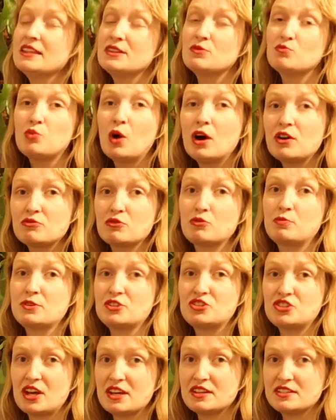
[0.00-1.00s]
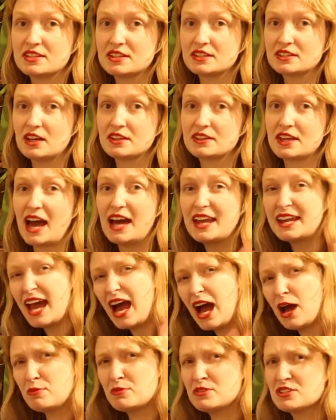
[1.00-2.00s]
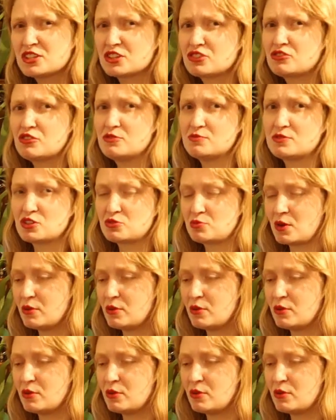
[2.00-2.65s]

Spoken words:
one will be chasing the other, and it happens in groups as